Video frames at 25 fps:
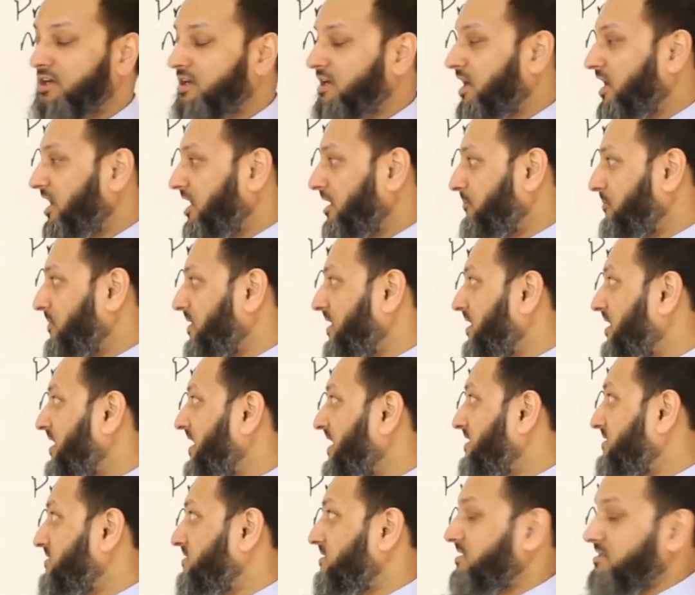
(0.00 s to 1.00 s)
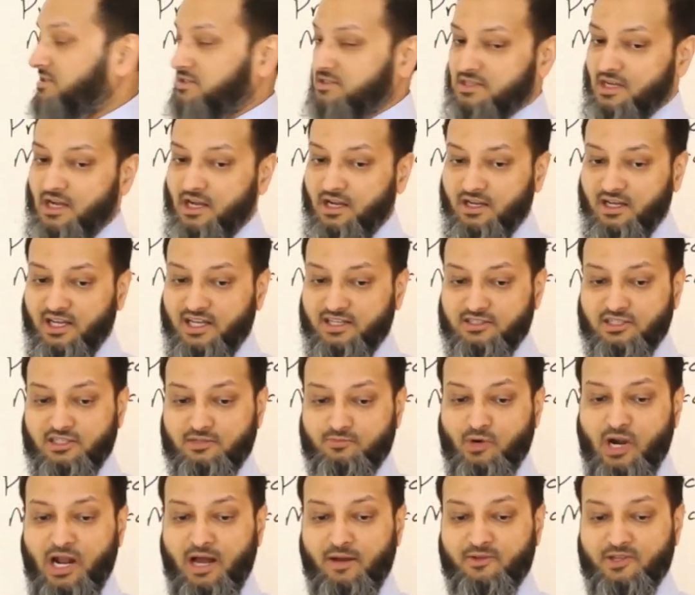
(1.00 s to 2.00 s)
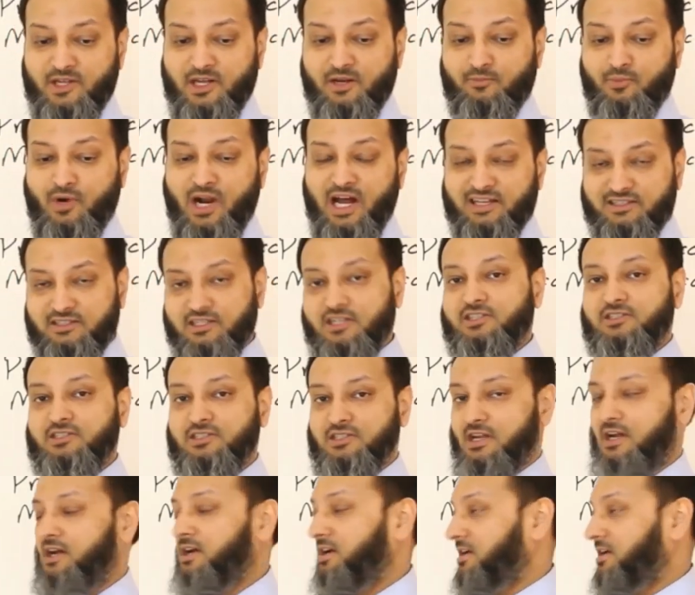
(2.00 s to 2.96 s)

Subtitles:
as this process